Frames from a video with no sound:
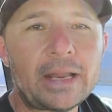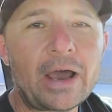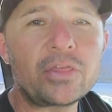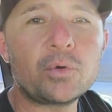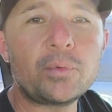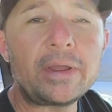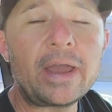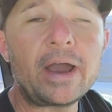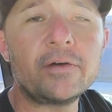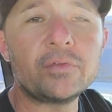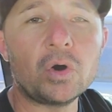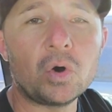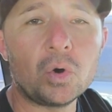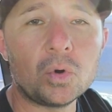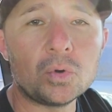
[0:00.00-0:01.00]
Now that we have
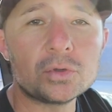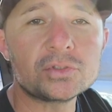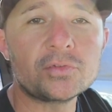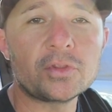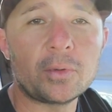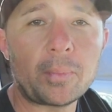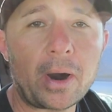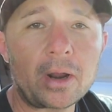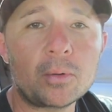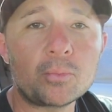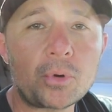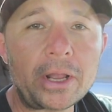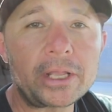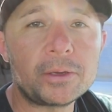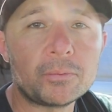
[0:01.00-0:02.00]
the holes for the bottom
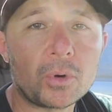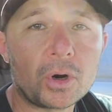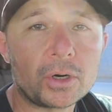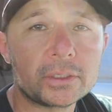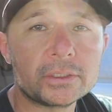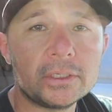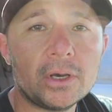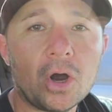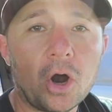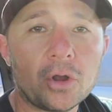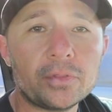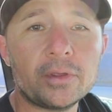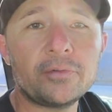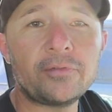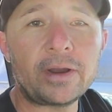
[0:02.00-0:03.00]
bracket marked
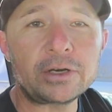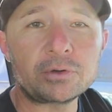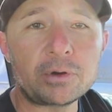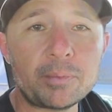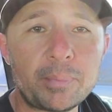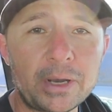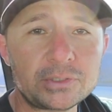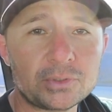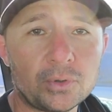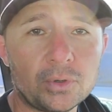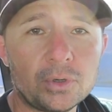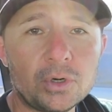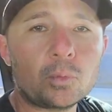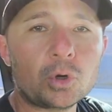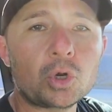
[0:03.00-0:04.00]
on the factory
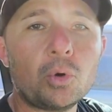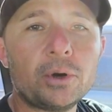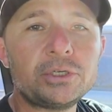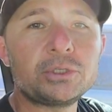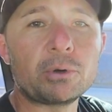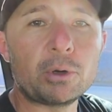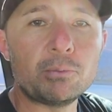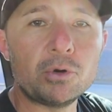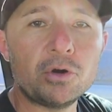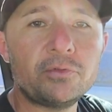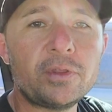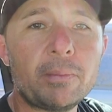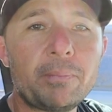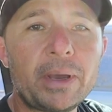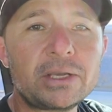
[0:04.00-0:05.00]
bezel, we're going to remove
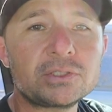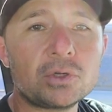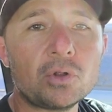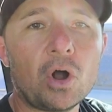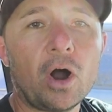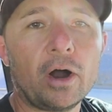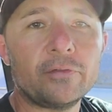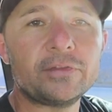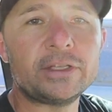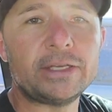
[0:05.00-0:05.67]
the bezel off the